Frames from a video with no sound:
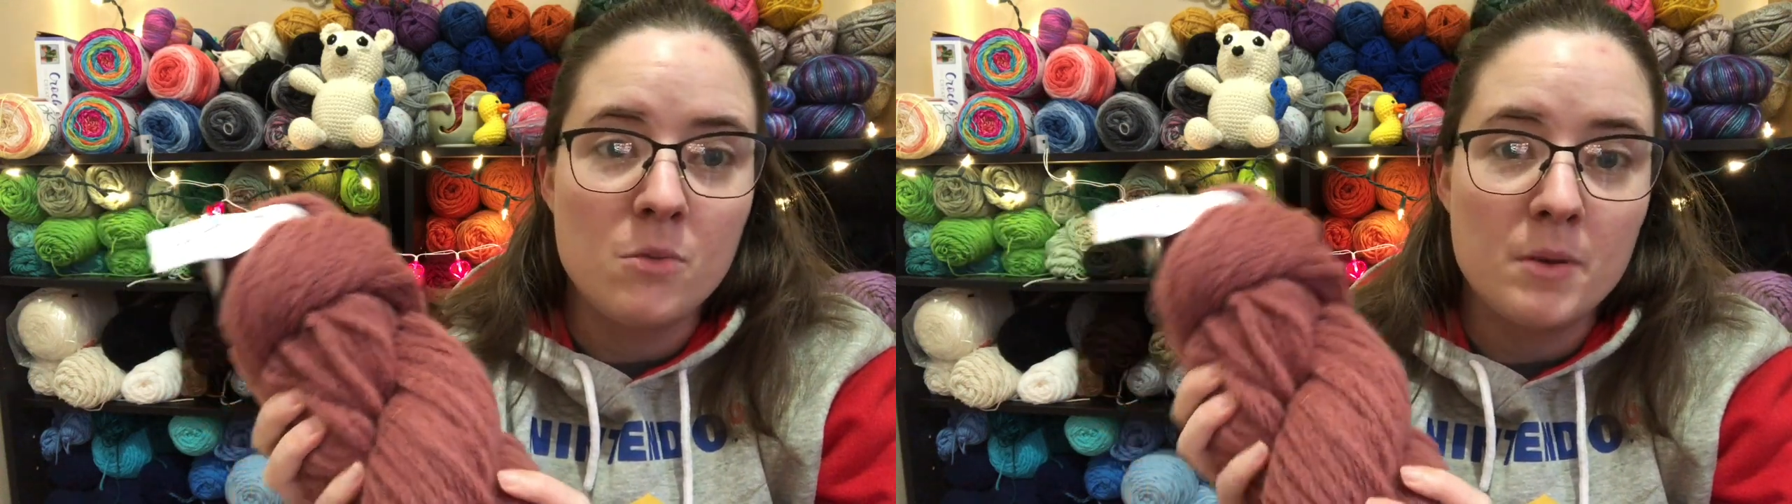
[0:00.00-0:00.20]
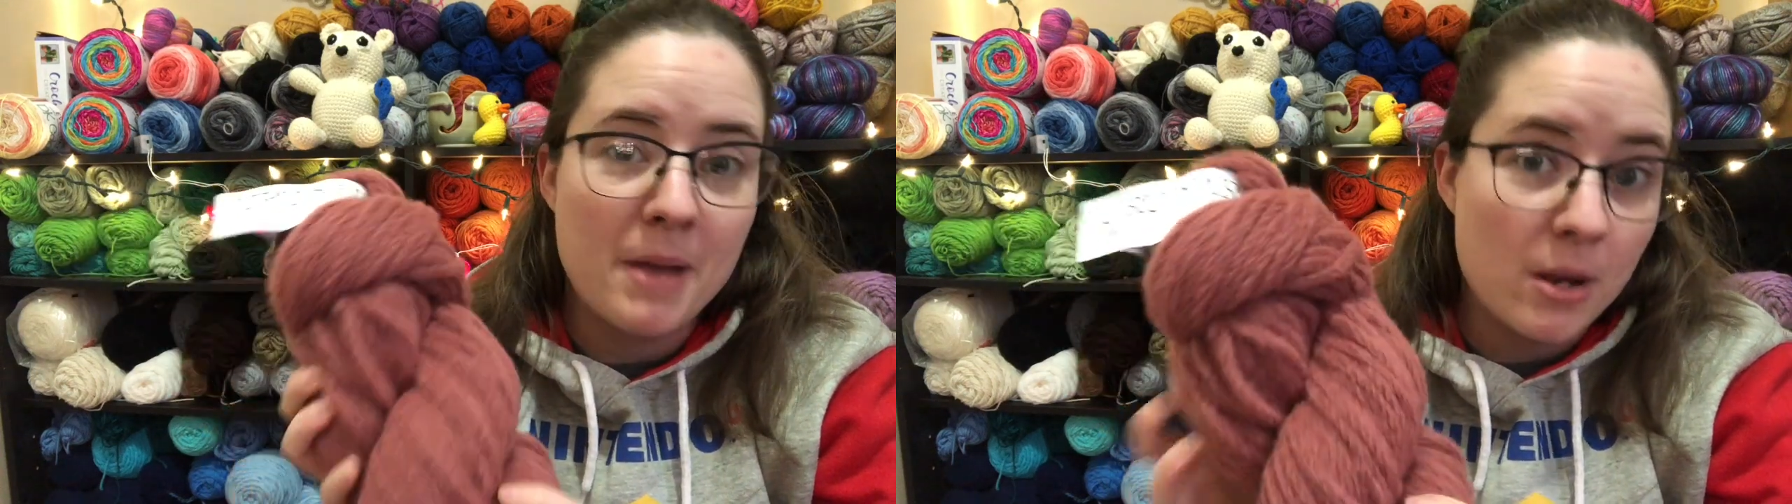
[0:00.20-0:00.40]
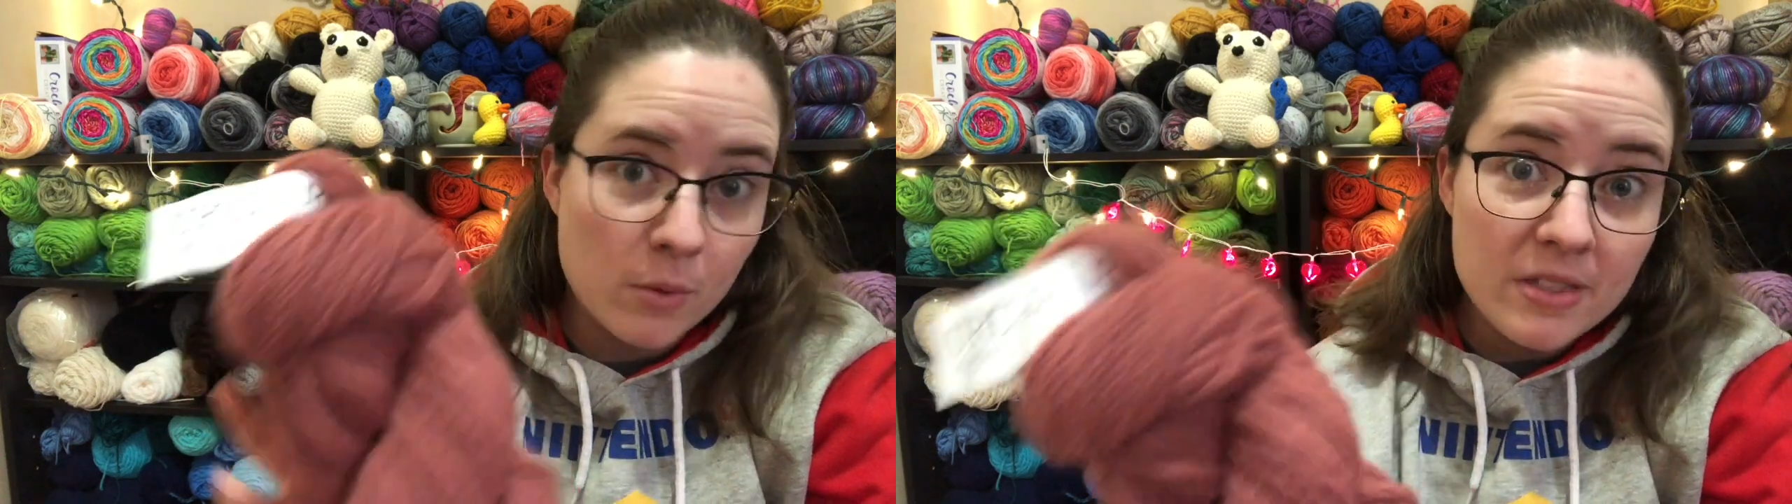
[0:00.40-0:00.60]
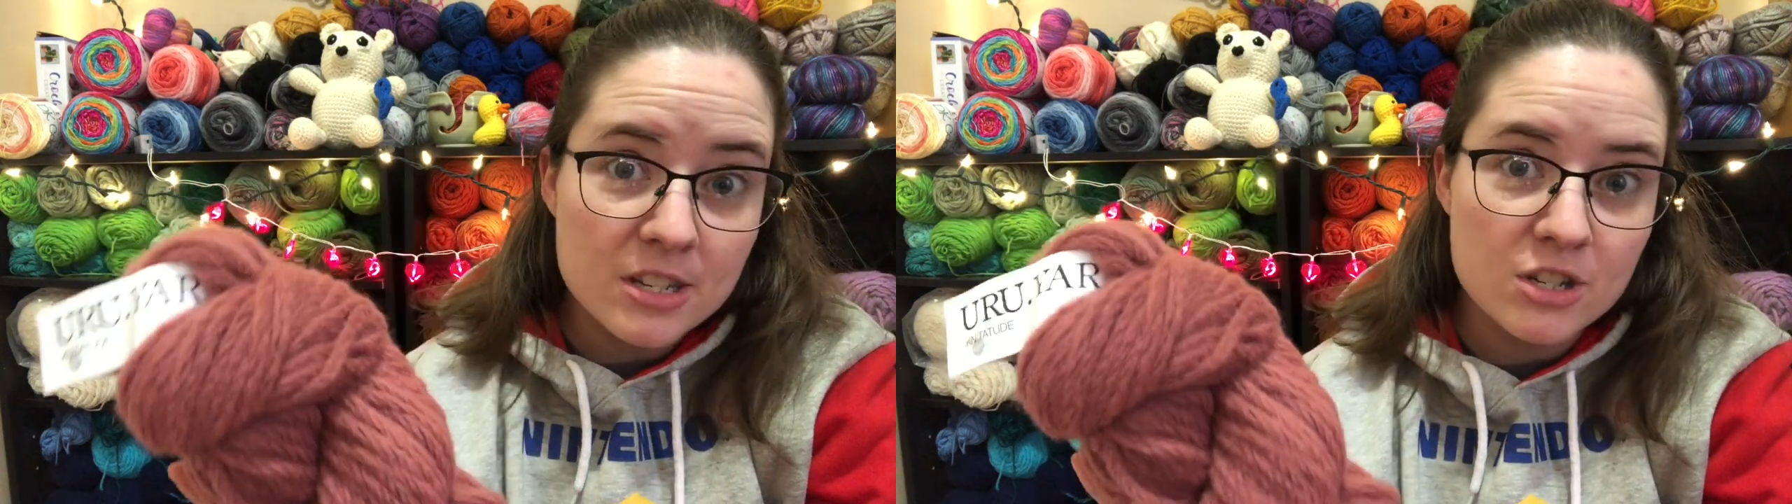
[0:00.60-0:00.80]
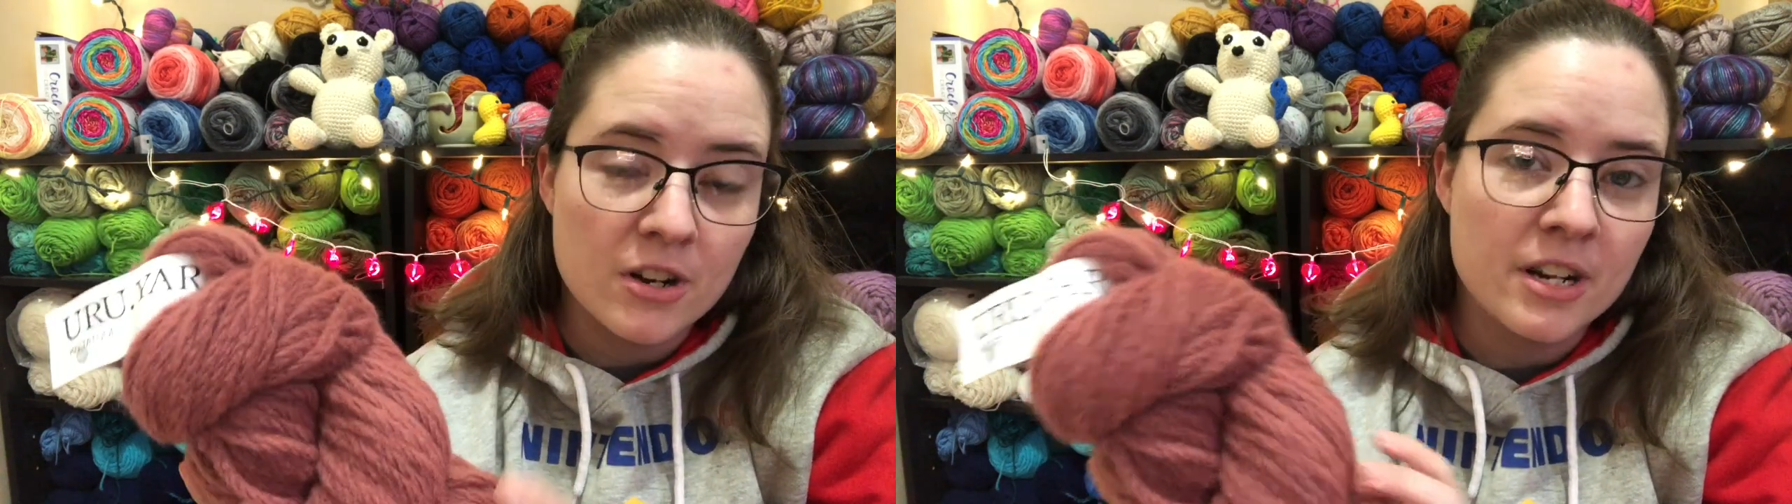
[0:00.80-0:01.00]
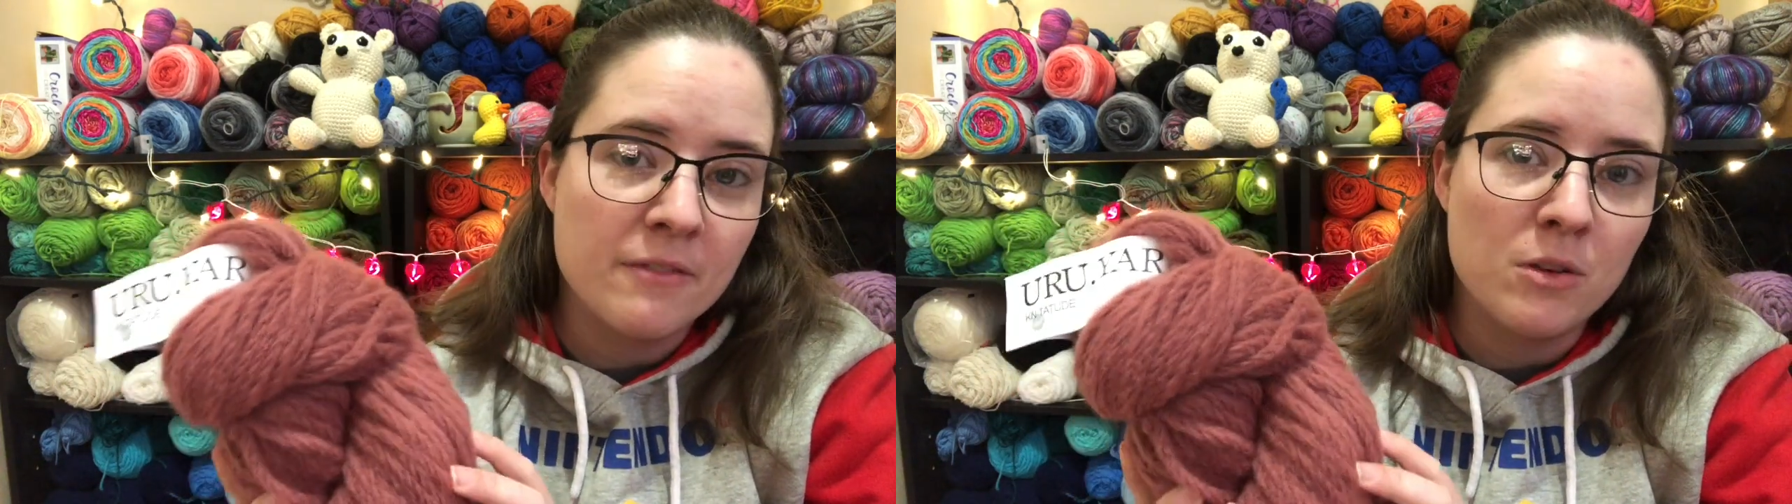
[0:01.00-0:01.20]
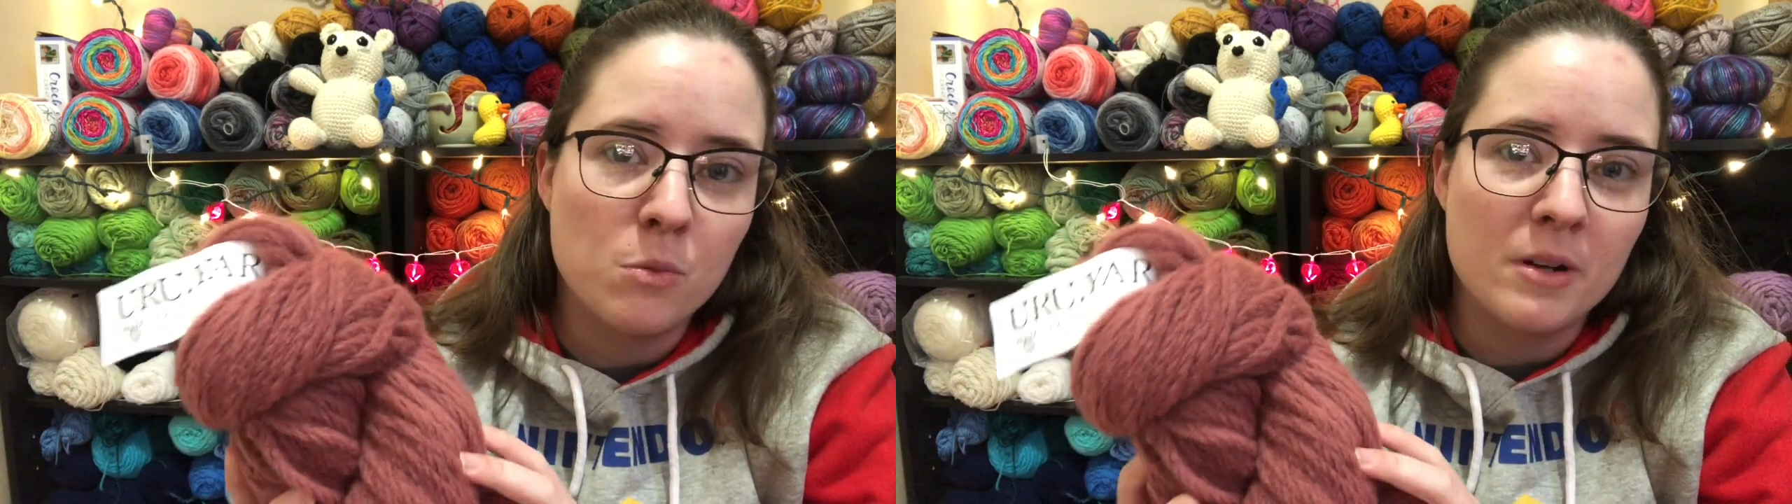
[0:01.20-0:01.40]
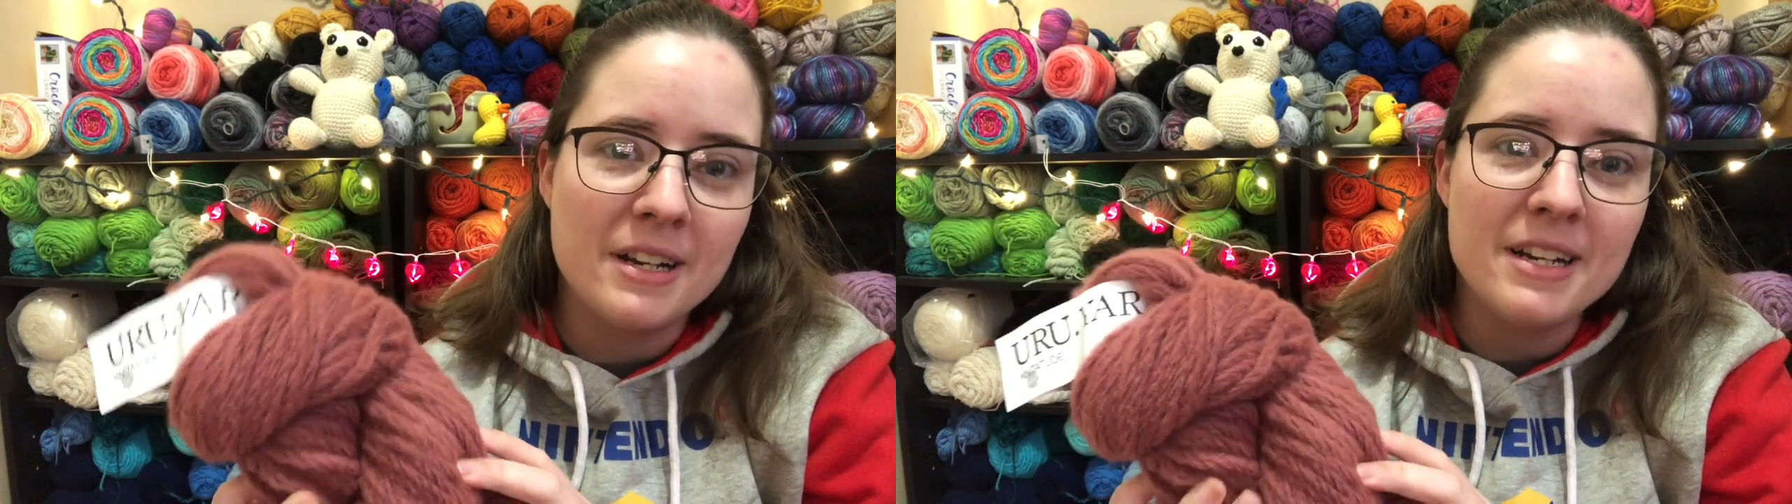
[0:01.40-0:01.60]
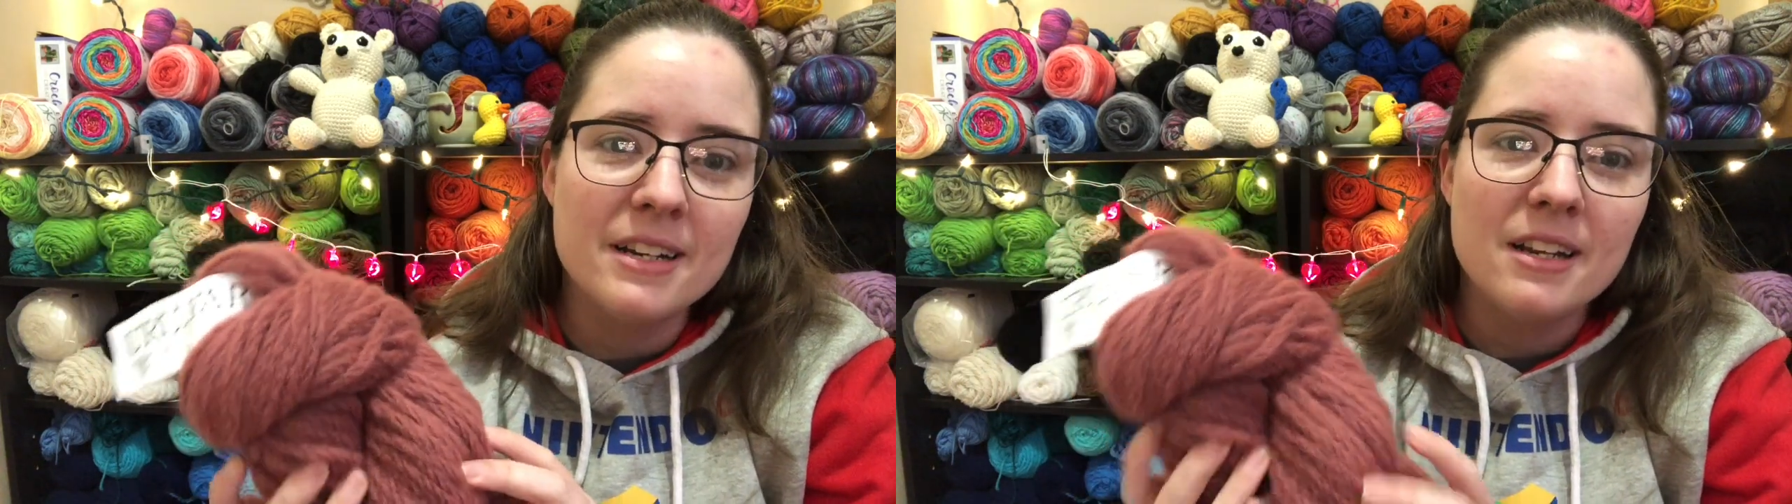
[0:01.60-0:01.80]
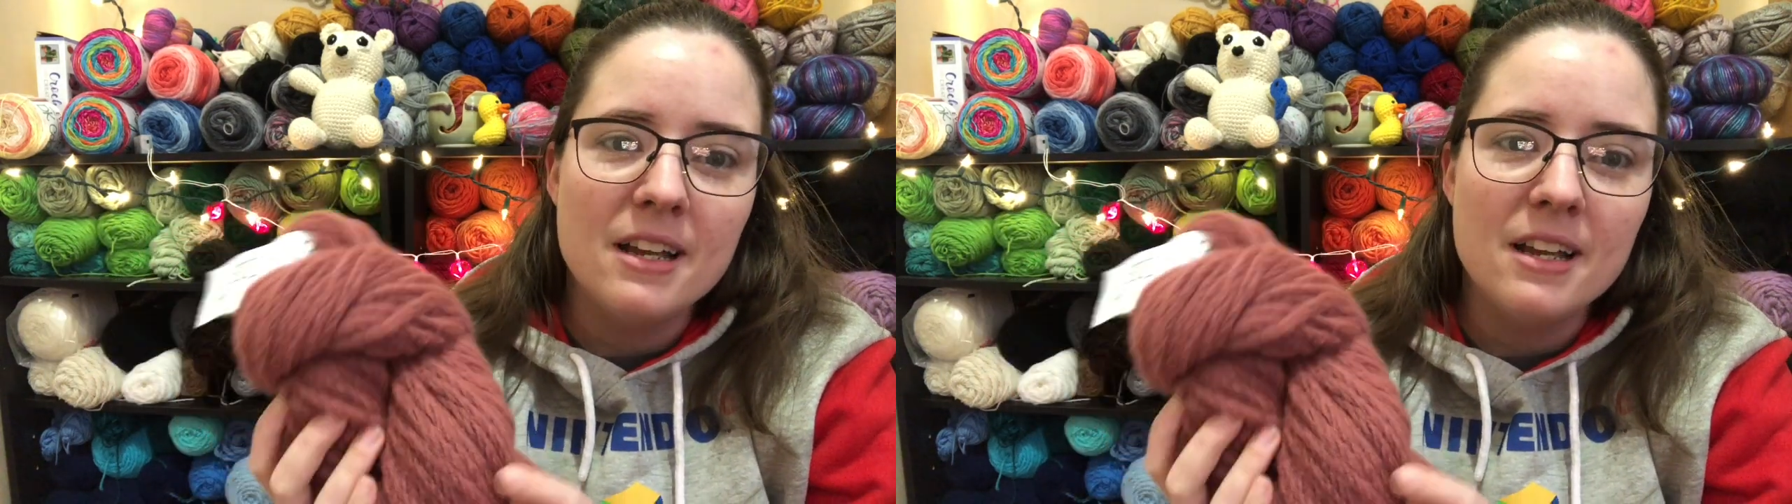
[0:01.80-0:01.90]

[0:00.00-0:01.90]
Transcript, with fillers: would make with this yarn if you want it.